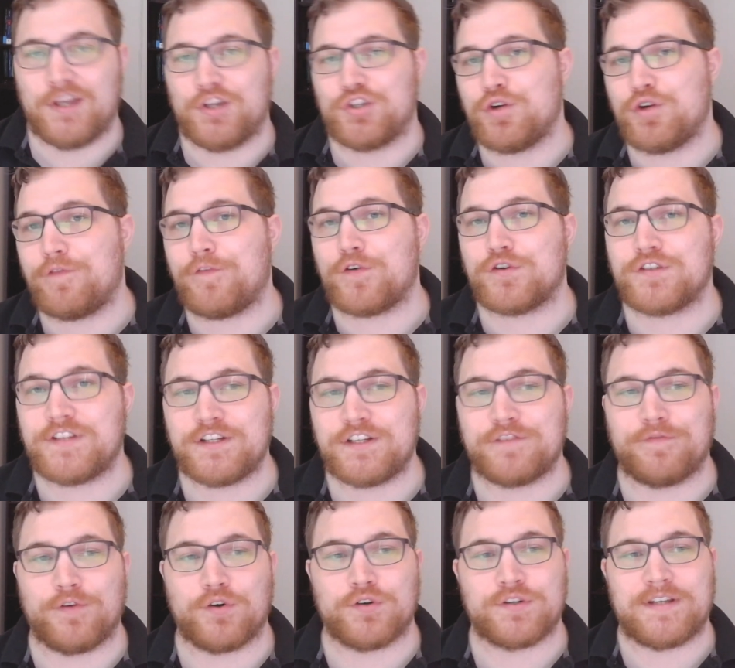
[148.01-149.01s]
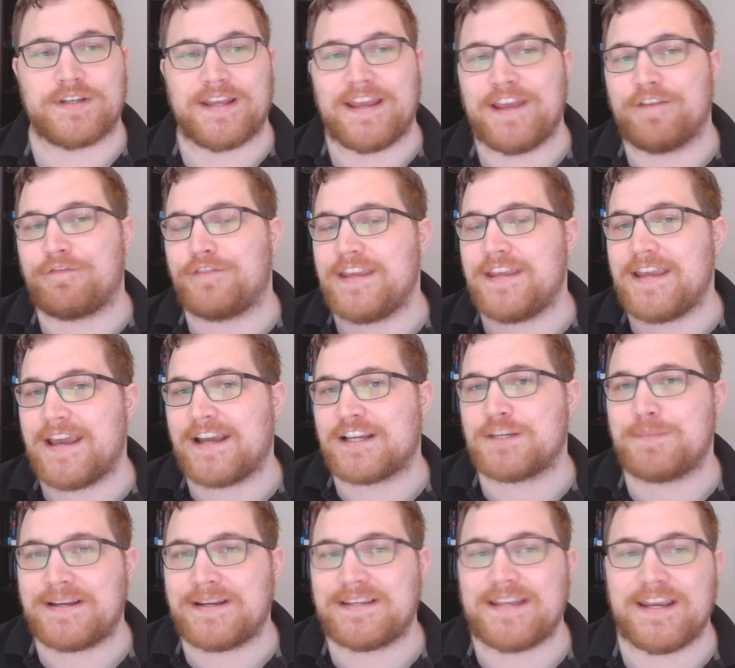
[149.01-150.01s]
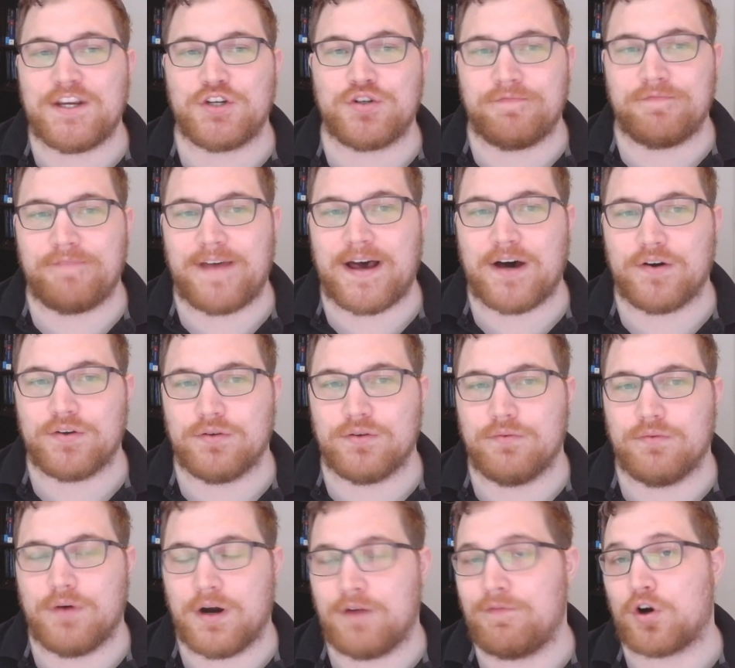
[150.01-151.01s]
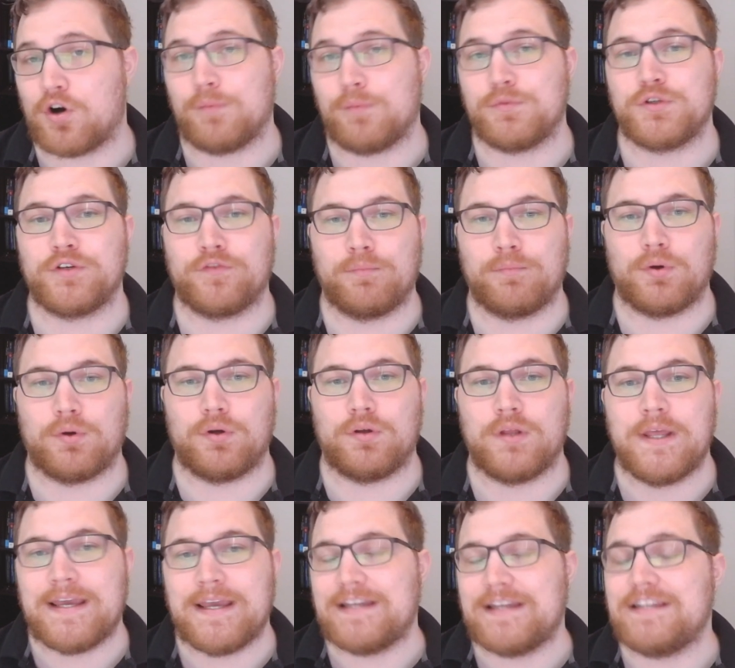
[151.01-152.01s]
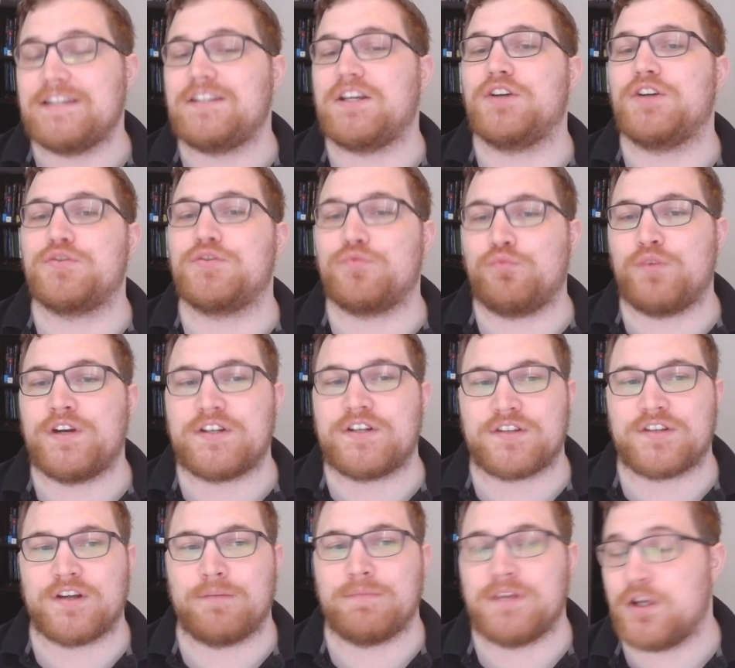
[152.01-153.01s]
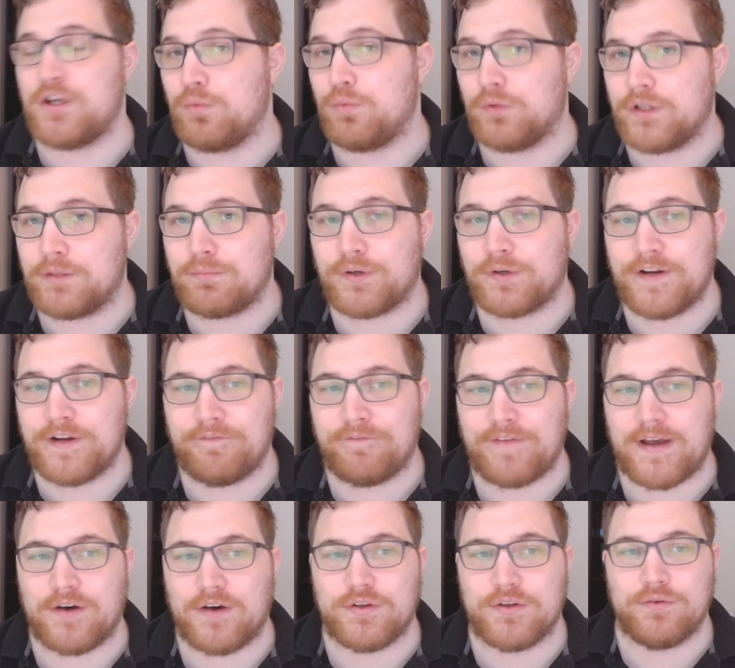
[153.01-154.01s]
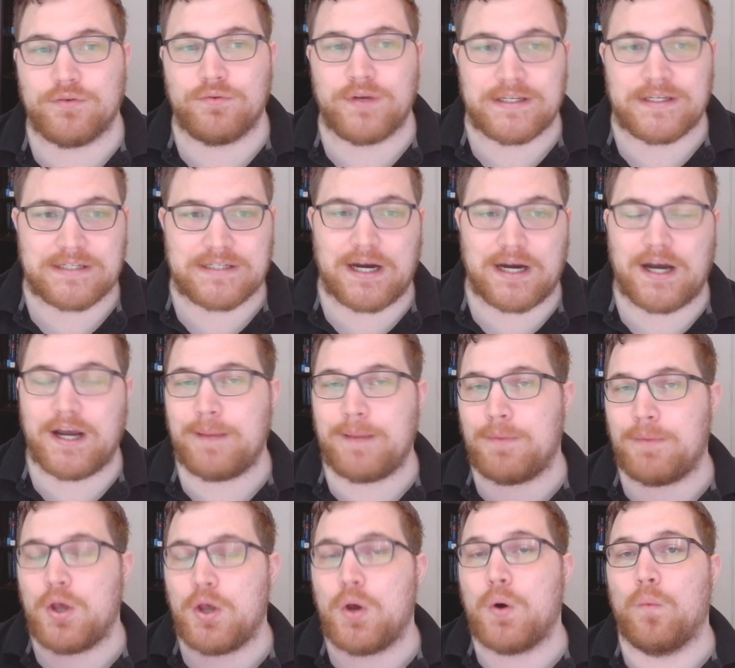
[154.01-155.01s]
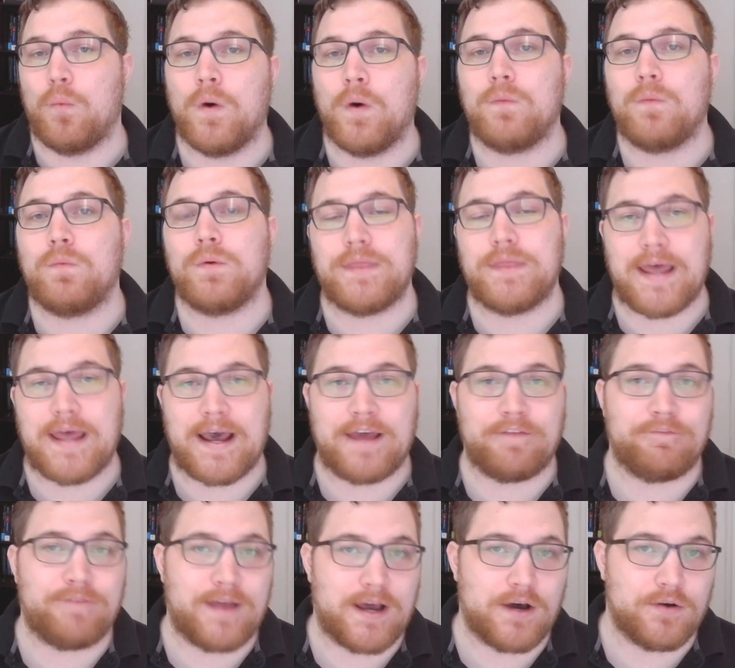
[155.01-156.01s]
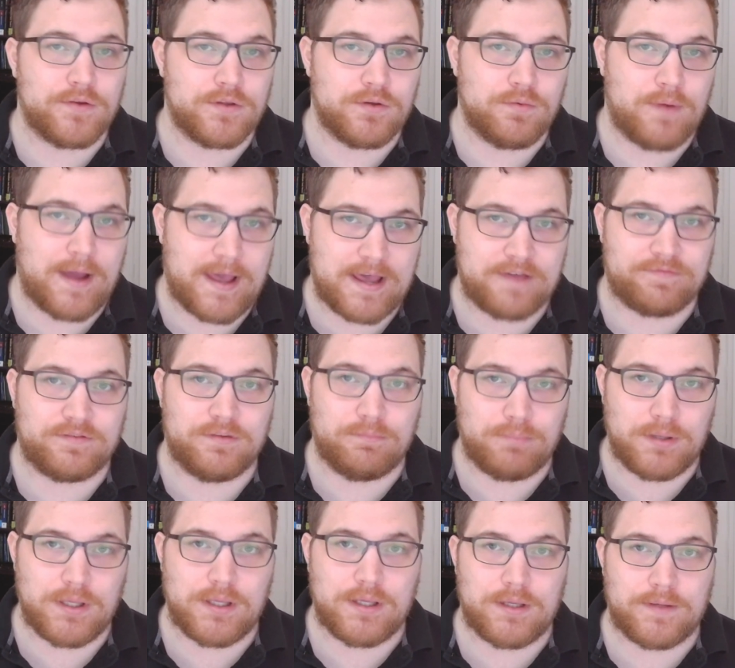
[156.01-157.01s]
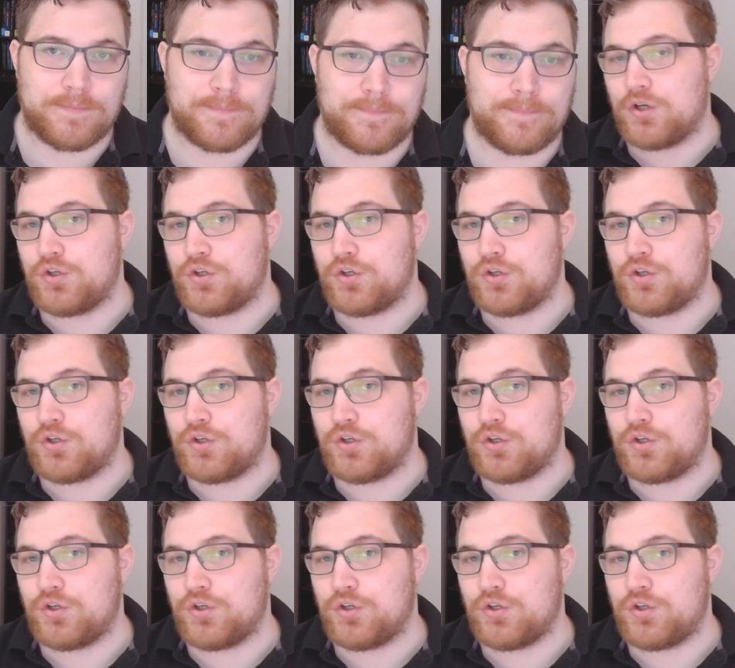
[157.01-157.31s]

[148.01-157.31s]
So first things first, if the expectation value of our observable does reach some equilibrium value in time, what would that value have to be?